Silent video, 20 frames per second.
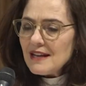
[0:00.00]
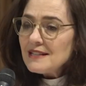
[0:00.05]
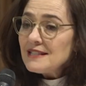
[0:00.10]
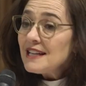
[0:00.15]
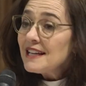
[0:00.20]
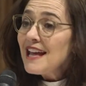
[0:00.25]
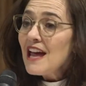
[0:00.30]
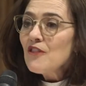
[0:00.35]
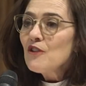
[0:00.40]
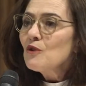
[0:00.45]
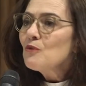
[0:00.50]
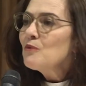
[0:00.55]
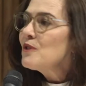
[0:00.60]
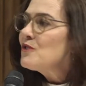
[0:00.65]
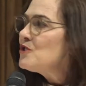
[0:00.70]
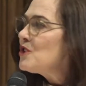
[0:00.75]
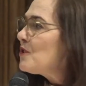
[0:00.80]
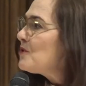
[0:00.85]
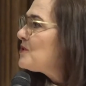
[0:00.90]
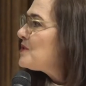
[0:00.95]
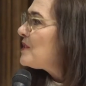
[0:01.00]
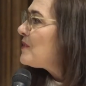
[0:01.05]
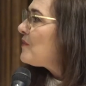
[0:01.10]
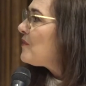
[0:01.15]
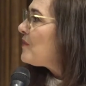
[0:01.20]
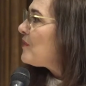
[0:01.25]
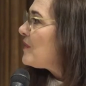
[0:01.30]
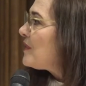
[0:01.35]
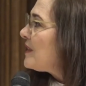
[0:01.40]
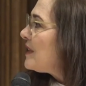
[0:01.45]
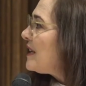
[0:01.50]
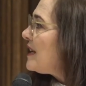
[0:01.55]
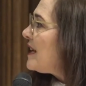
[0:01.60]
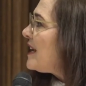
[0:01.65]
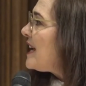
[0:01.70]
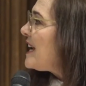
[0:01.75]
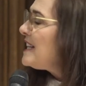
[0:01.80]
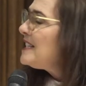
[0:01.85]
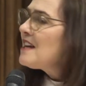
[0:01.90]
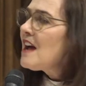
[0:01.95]
Together with Joseph,
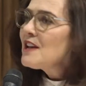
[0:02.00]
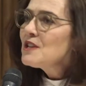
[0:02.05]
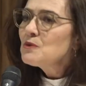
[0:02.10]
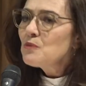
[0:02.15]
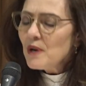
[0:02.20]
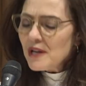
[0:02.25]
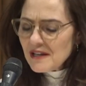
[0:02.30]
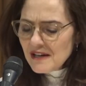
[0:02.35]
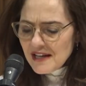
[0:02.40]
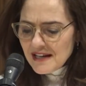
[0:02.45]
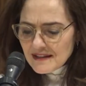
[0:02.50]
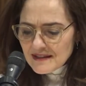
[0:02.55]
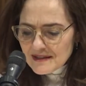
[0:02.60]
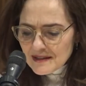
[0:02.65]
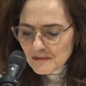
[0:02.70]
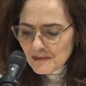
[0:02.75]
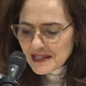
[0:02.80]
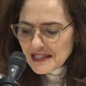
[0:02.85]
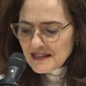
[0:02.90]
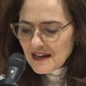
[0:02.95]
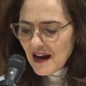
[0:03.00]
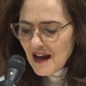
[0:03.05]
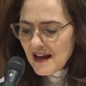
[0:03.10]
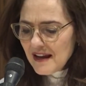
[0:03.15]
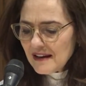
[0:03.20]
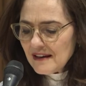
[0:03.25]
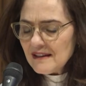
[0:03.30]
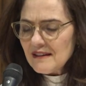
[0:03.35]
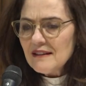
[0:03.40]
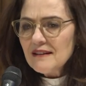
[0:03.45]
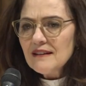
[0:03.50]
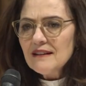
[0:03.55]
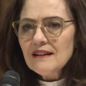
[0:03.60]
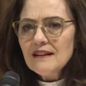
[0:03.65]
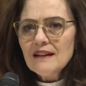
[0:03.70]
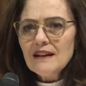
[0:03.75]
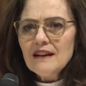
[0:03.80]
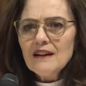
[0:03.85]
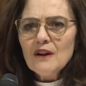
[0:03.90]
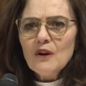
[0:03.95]
he does what needs to be done.
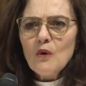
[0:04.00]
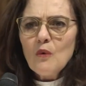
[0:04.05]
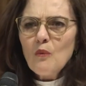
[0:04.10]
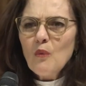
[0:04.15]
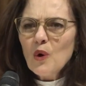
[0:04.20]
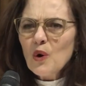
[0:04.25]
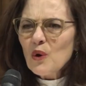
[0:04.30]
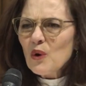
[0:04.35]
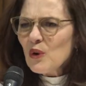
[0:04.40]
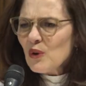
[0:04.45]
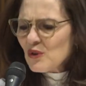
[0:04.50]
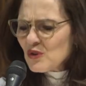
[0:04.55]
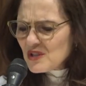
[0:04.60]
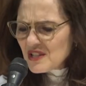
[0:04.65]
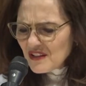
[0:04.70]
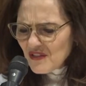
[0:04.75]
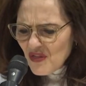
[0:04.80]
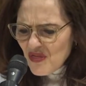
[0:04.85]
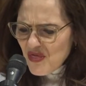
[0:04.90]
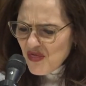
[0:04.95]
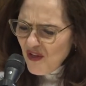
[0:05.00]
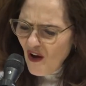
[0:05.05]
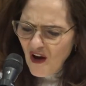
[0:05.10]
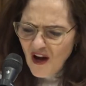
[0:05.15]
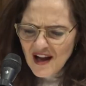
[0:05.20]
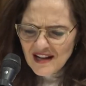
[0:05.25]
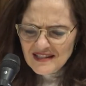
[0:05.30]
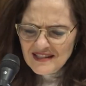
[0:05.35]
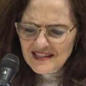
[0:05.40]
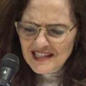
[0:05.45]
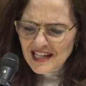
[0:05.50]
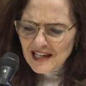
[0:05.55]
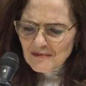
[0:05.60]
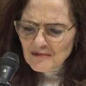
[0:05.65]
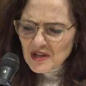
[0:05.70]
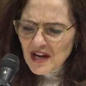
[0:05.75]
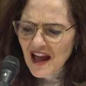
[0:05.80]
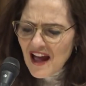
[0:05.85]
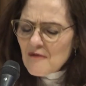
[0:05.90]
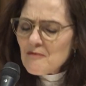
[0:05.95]
Words and thoughts seem
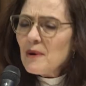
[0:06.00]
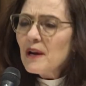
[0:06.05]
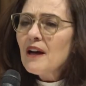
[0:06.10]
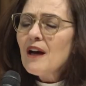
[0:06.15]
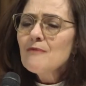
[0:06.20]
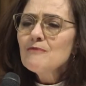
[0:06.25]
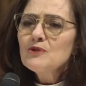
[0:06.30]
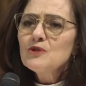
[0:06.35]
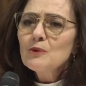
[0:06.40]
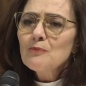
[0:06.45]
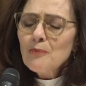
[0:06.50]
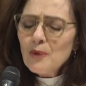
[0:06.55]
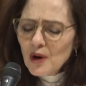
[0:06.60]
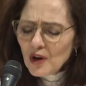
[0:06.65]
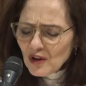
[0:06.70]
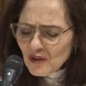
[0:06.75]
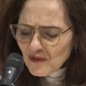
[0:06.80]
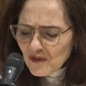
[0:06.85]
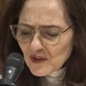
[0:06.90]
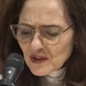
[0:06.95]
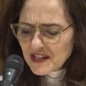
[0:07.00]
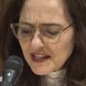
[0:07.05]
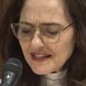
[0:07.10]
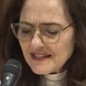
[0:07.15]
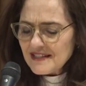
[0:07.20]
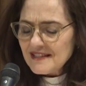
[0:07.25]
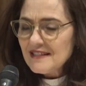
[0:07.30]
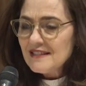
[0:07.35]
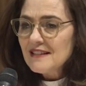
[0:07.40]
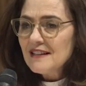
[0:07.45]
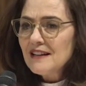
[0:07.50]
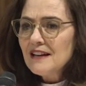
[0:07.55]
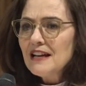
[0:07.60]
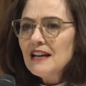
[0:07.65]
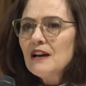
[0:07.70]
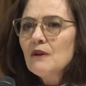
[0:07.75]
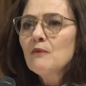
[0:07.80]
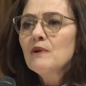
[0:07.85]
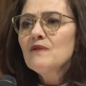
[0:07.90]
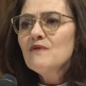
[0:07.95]
to have become superfluous
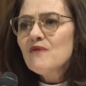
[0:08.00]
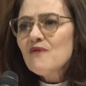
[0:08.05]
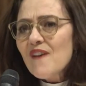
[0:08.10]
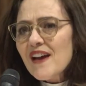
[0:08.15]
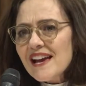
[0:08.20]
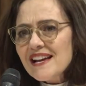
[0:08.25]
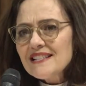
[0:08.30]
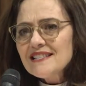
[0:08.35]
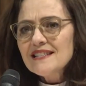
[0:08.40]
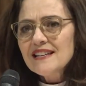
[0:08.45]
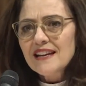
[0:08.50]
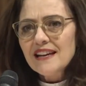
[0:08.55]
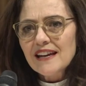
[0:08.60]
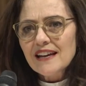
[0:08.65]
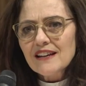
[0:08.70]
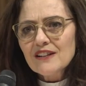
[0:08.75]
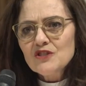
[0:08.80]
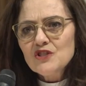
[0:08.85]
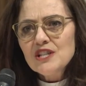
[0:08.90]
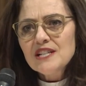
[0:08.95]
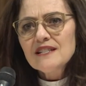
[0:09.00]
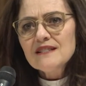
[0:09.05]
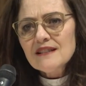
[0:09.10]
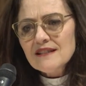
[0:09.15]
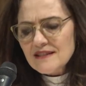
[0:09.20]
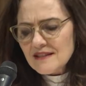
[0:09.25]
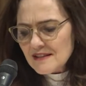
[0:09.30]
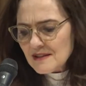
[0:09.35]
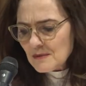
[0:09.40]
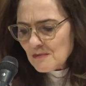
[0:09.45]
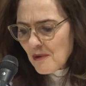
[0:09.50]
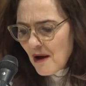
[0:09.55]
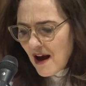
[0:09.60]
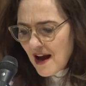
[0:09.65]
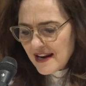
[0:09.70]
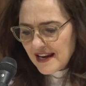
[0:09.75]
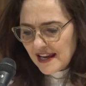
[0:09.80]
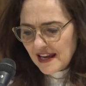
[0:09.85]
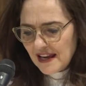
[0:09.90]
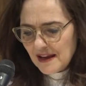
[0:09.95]
when facing Jesus'
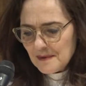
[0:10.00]
body.